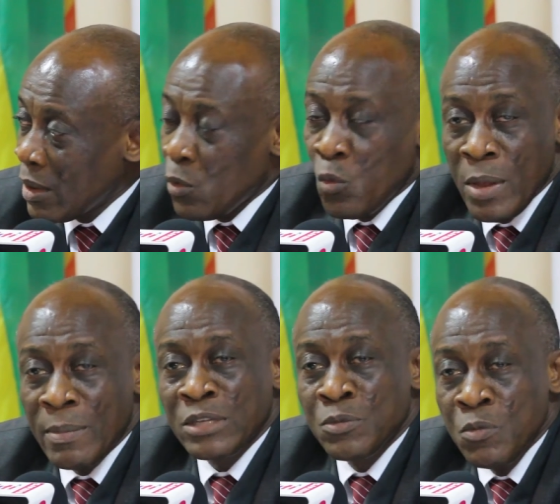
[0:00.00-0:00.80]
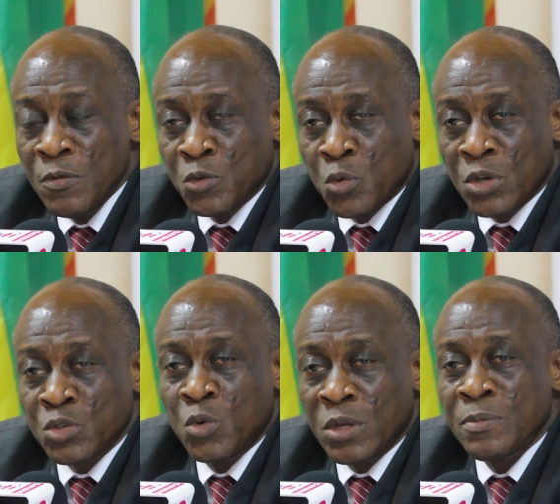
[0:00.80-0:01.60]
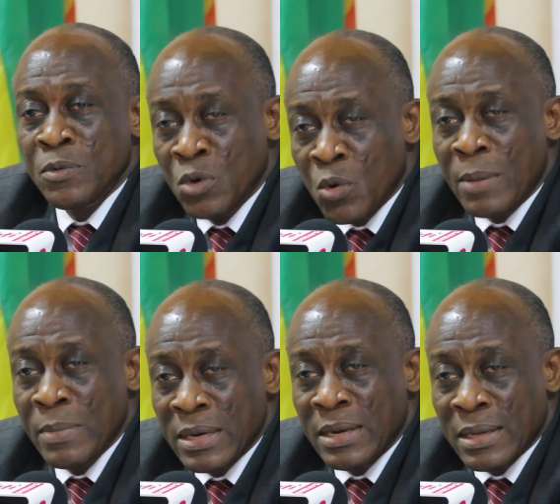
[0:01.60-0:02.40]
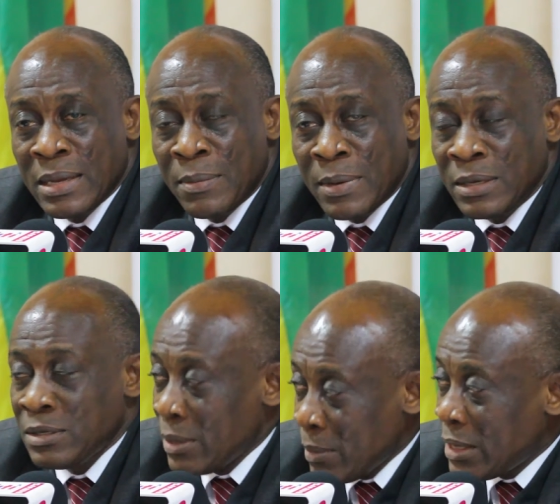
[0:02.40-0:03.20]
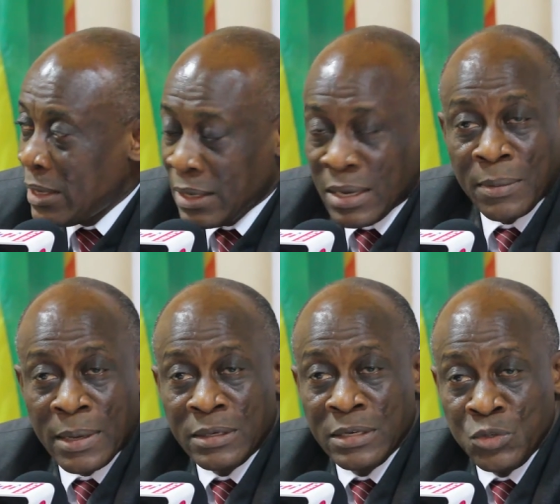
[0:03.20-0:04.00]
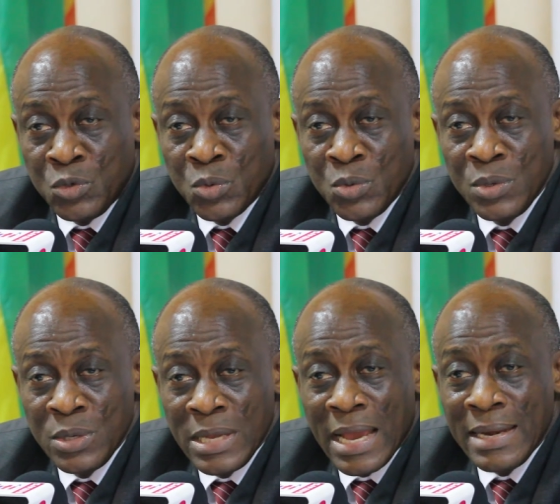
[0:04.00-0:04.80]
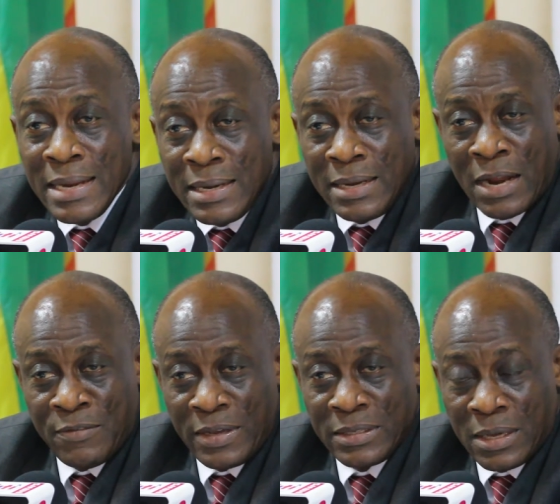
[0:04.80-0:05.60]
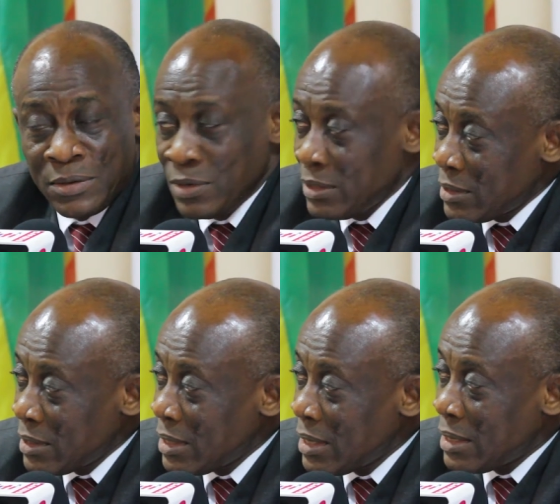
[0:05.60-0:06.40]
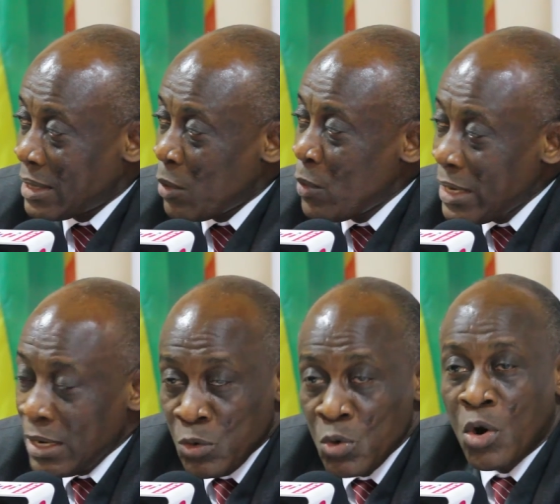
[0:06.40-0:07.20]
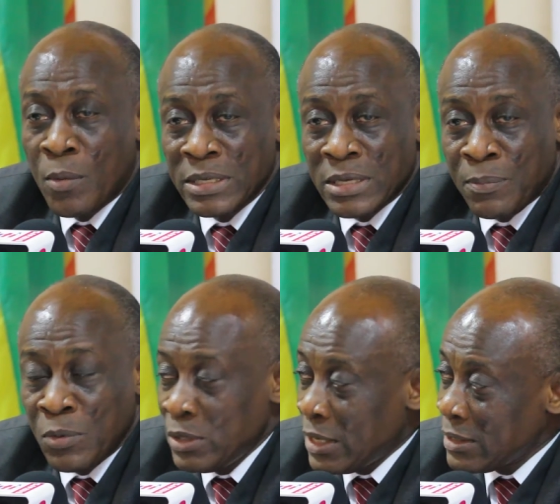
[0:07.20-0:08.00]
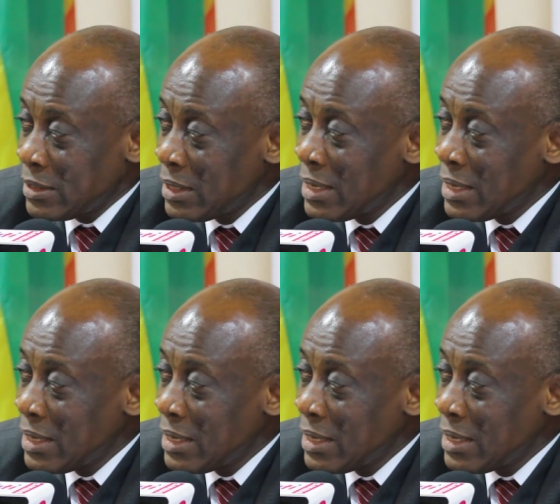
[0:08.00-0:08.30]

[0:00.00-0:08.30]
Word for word: We must move towards what lower middle income countries and middle income countries do, and indeed advanced countries, that when they do commercial projects,